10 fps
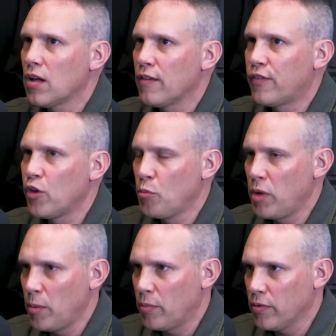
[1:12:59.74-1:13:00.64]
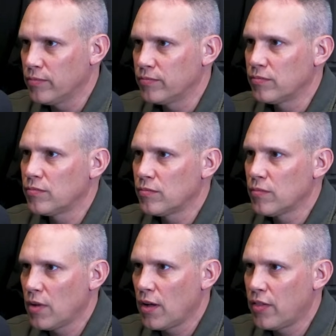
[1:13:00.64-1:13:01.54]
A few people.
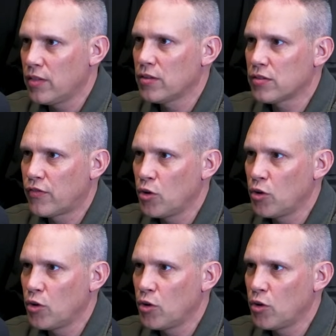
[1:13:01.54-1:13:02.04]
I think there's a few